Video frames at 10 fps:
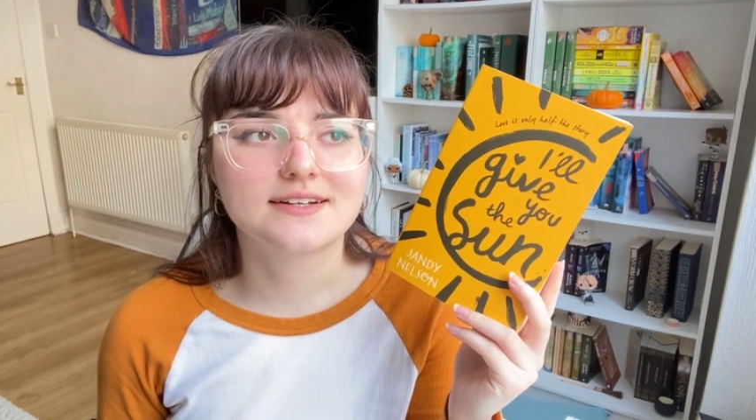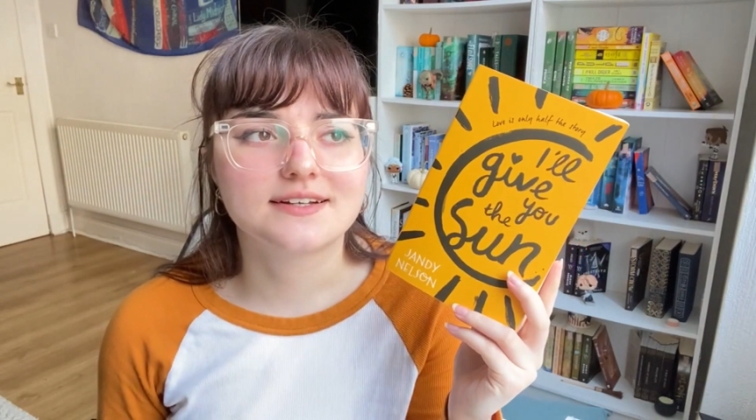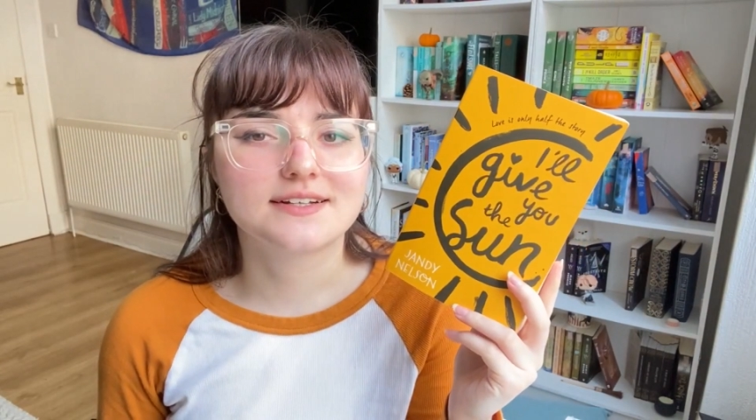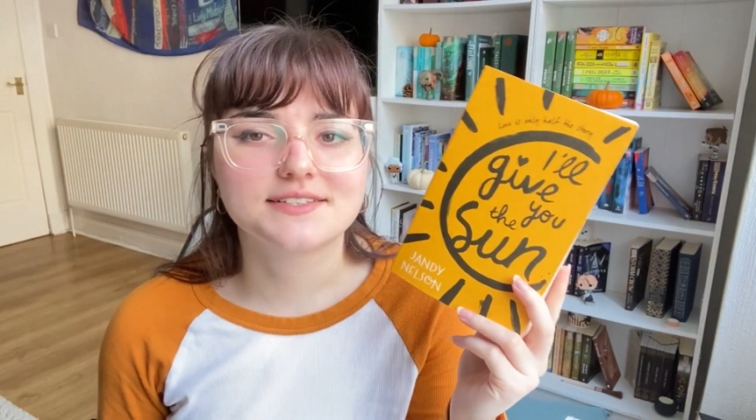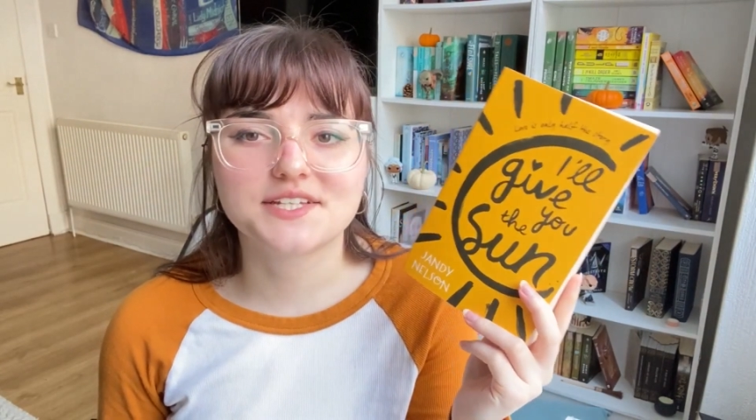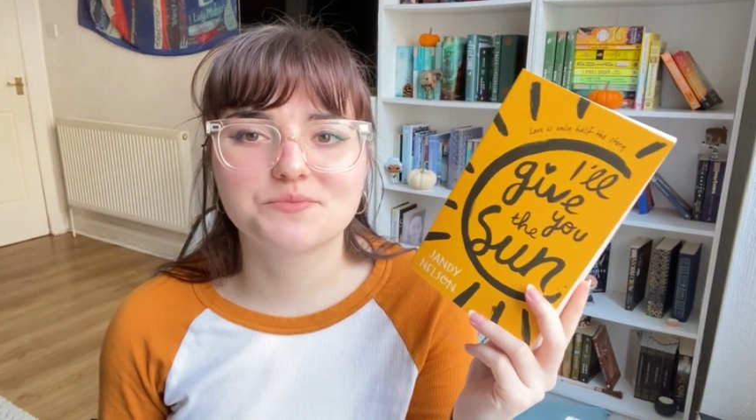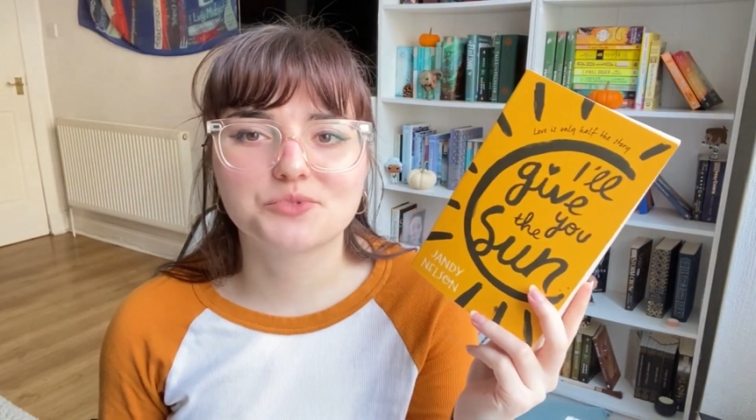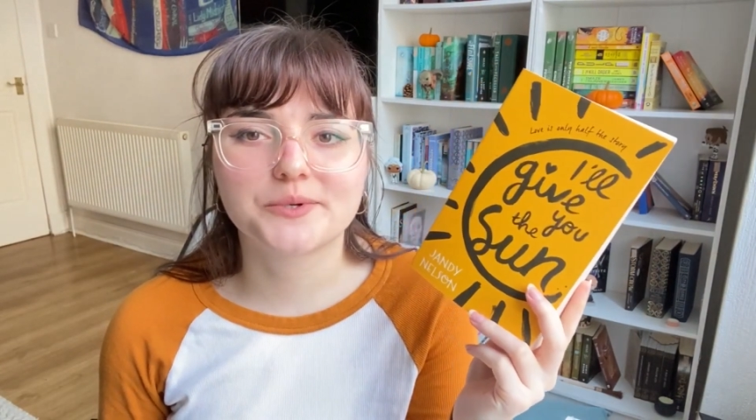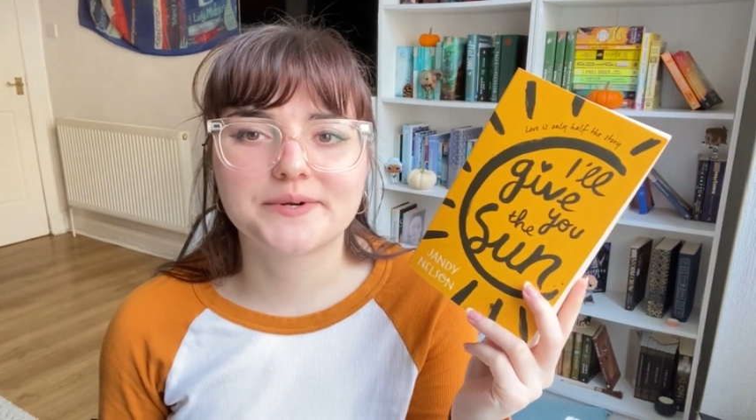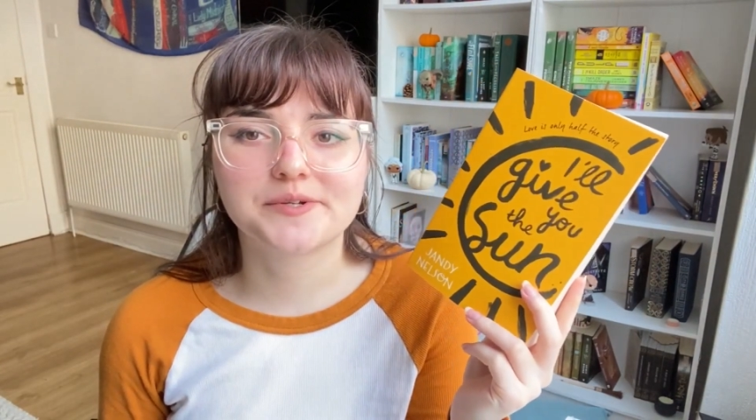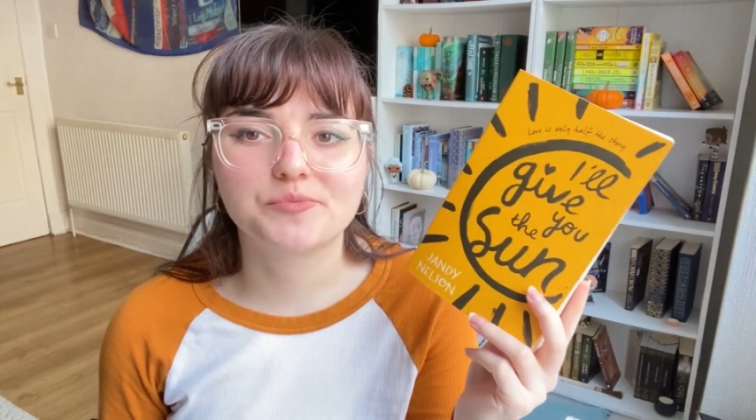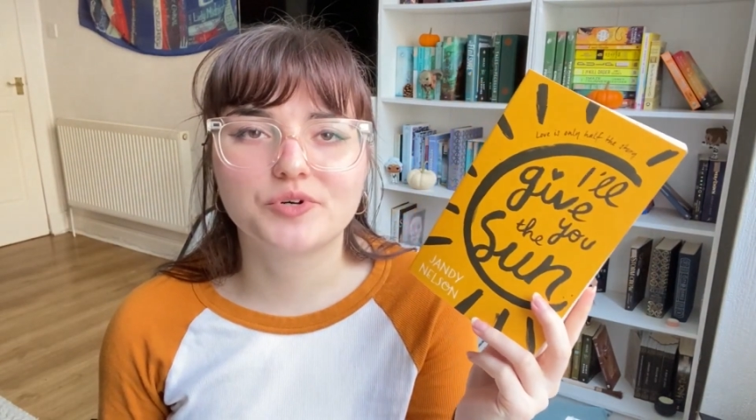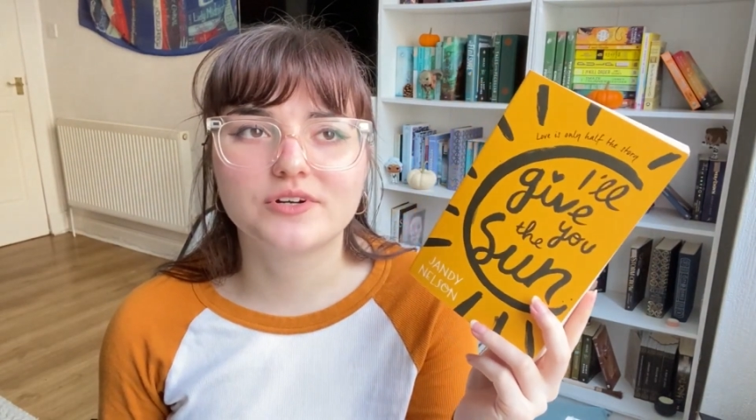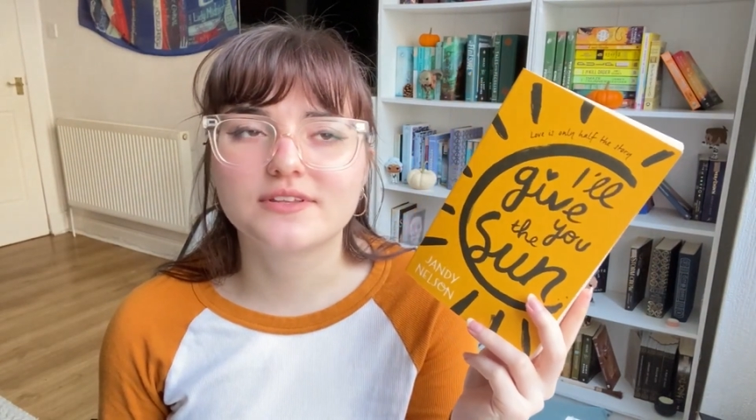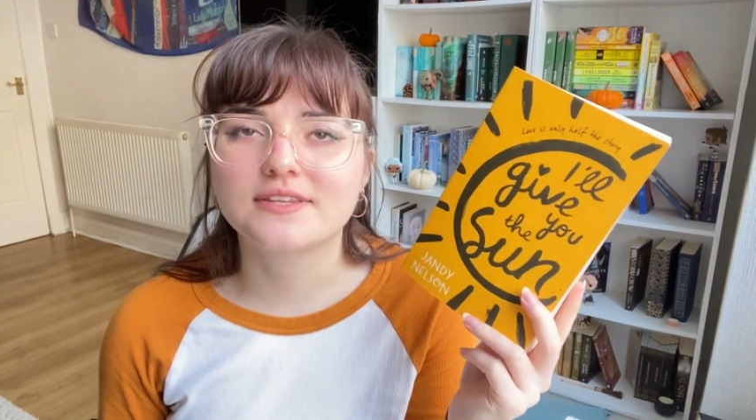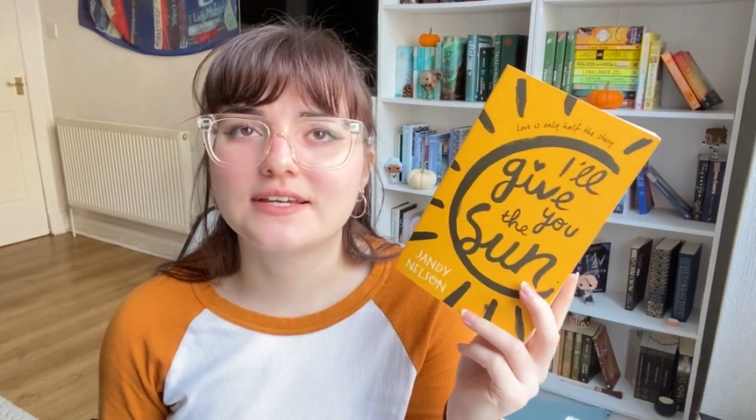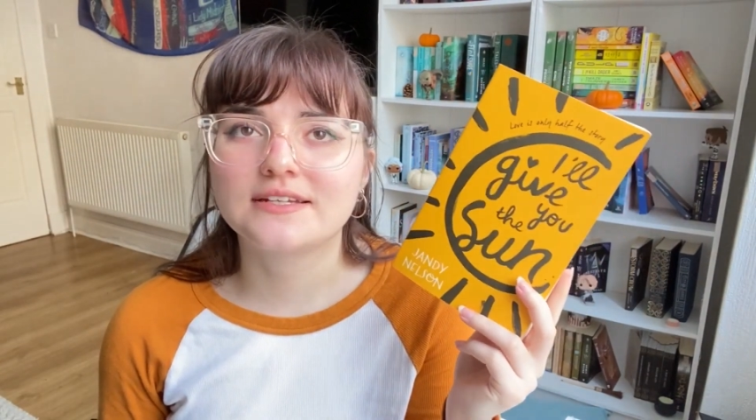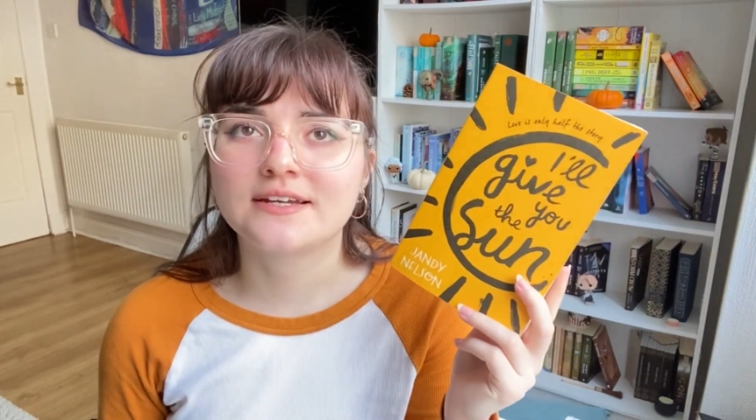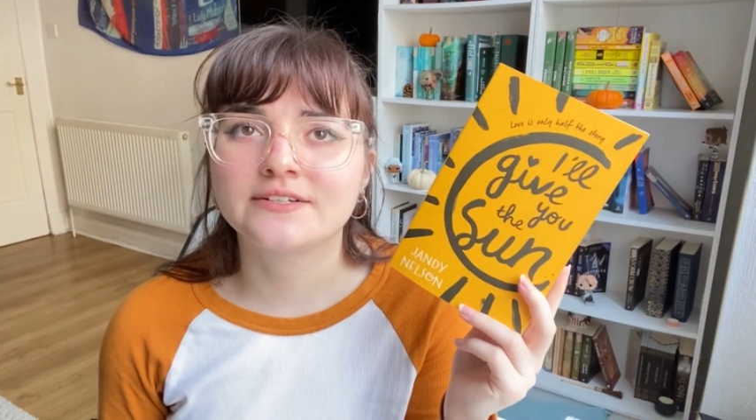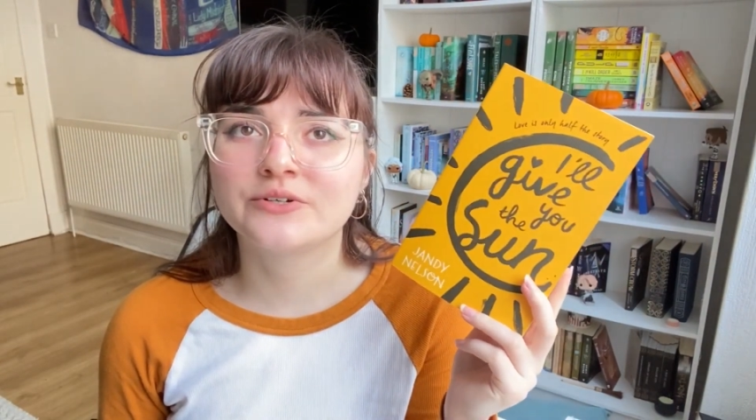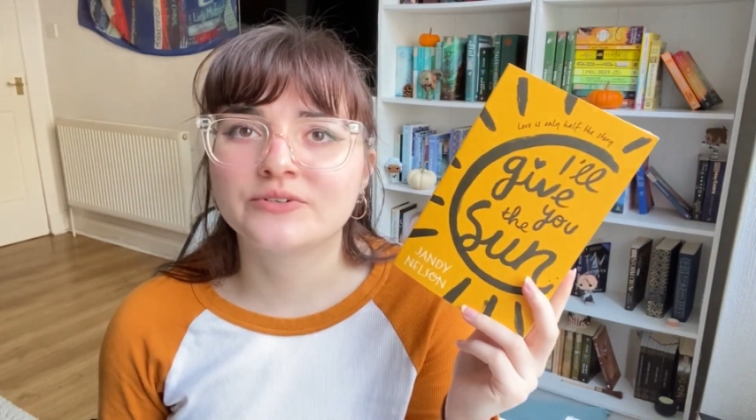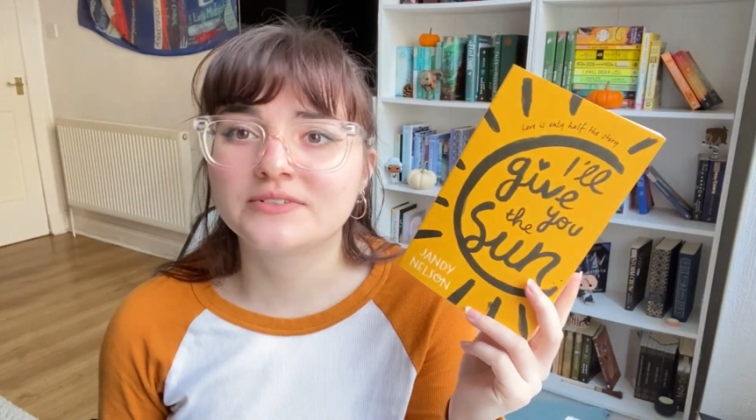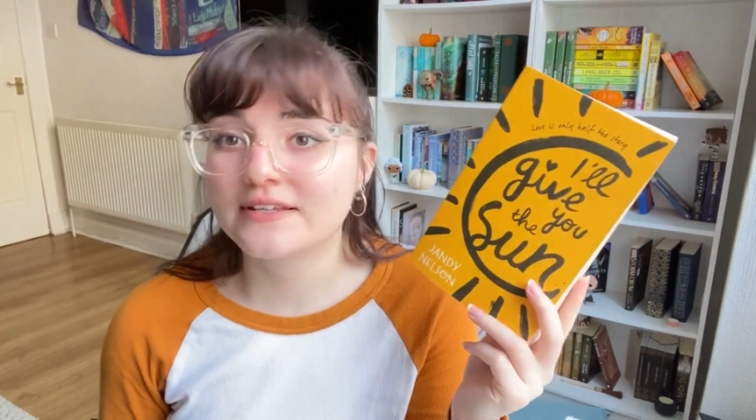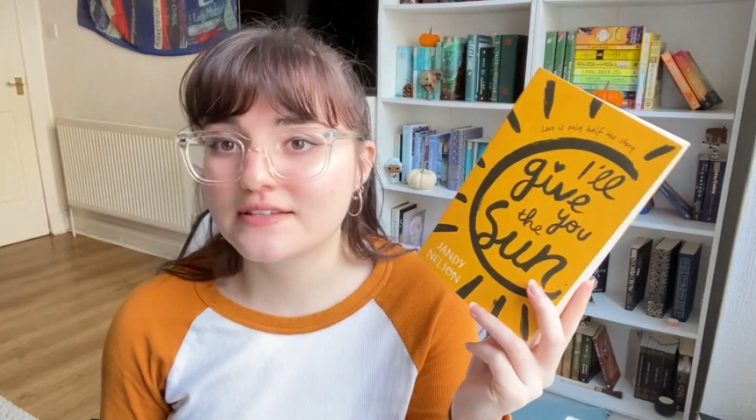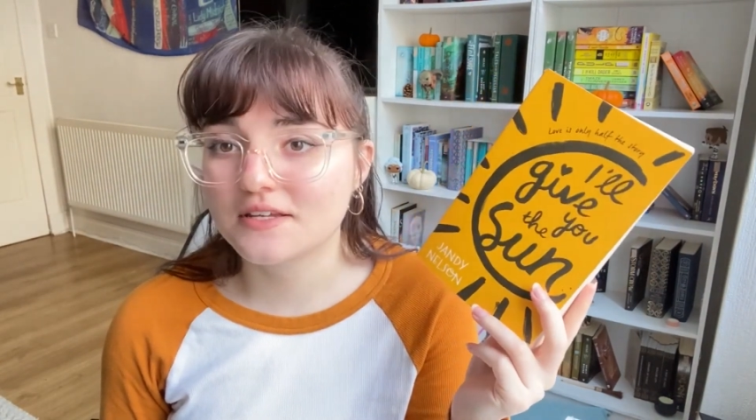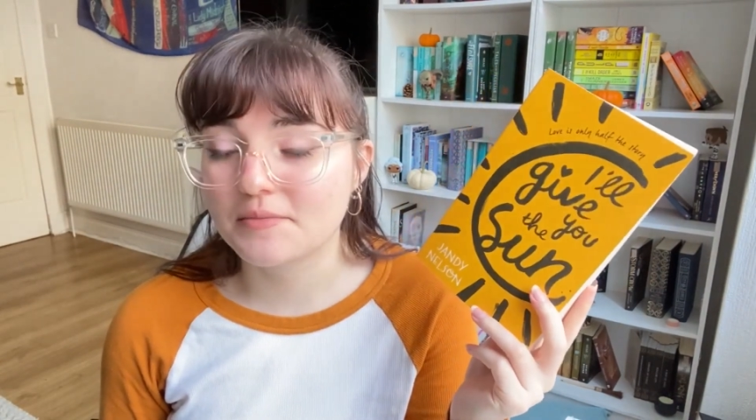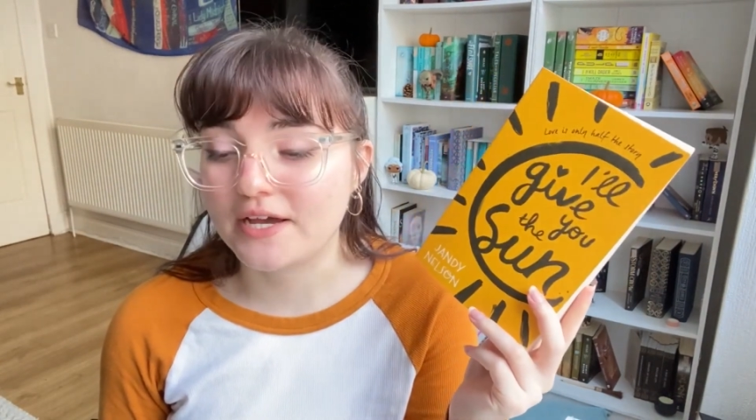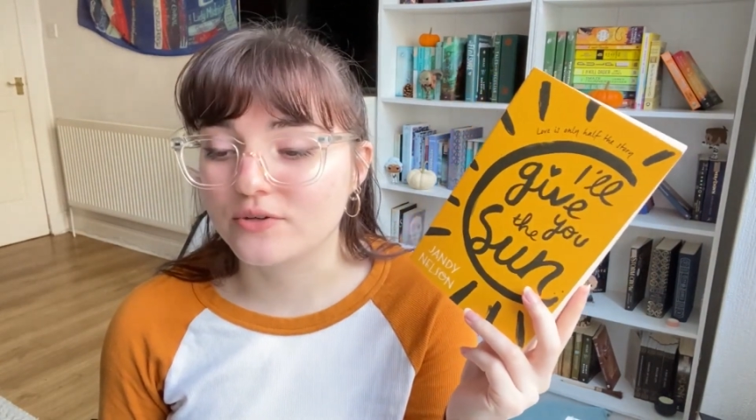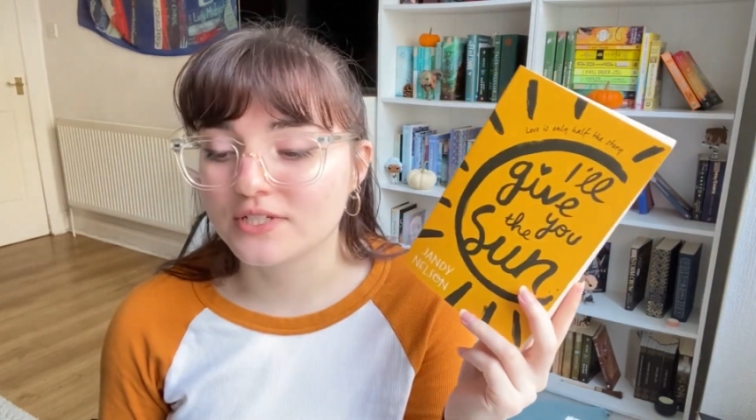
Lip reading: contemporary book that I know nothing about.